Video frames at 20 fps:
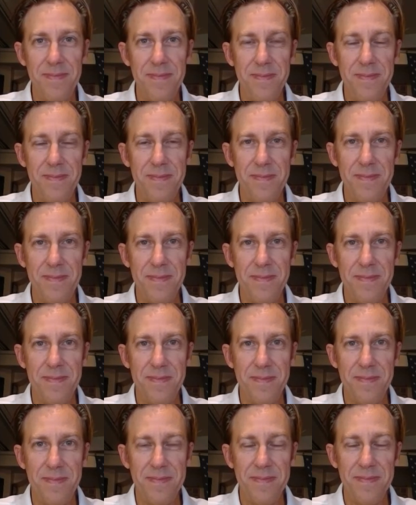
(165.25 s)

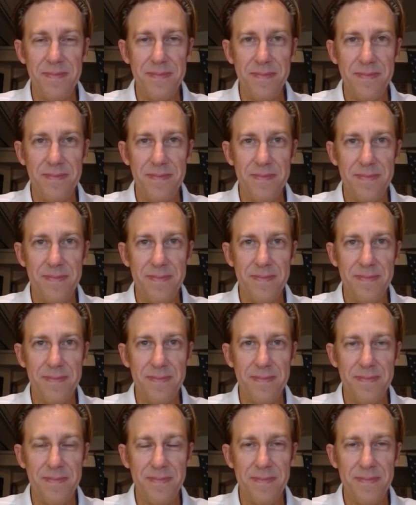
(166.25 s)

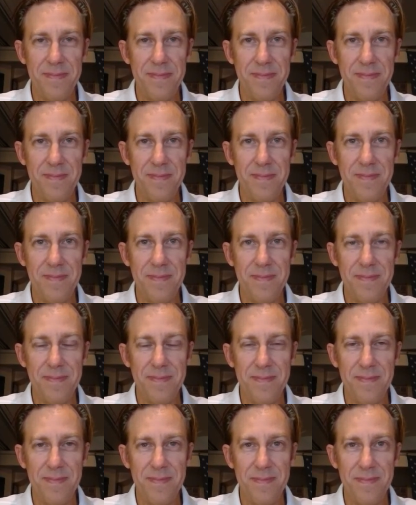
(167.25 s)

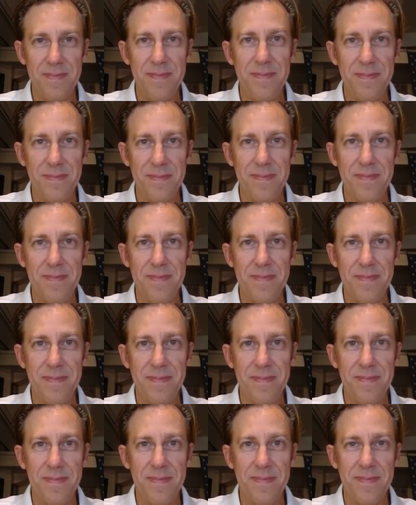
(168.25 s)

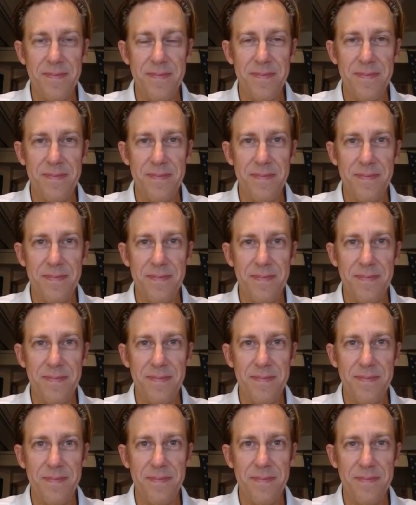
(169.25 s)

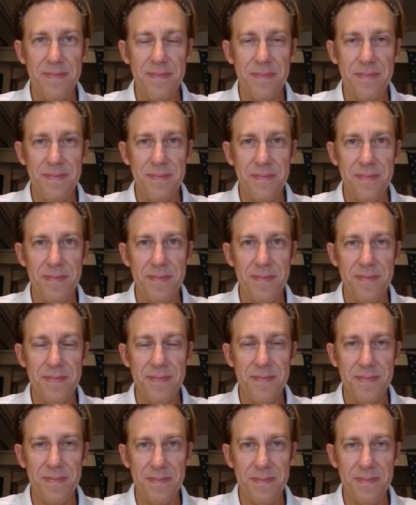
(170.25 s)

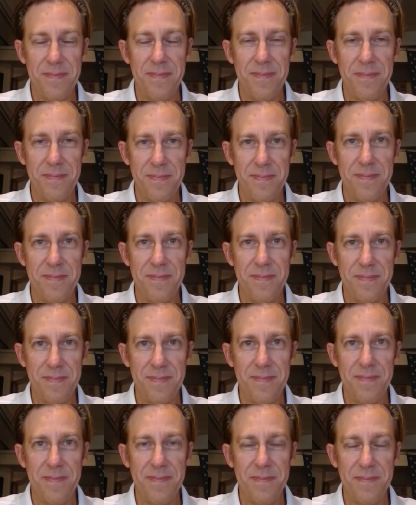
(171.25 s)

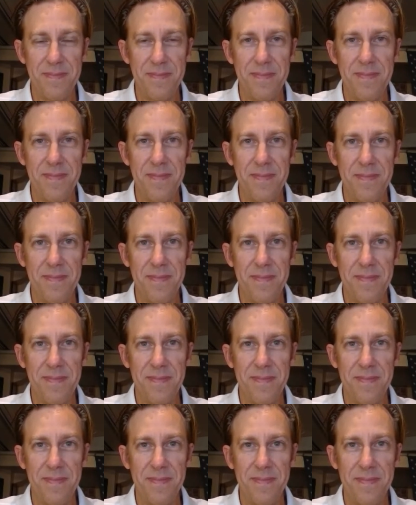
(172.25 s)
No words are spoken by the person on screen.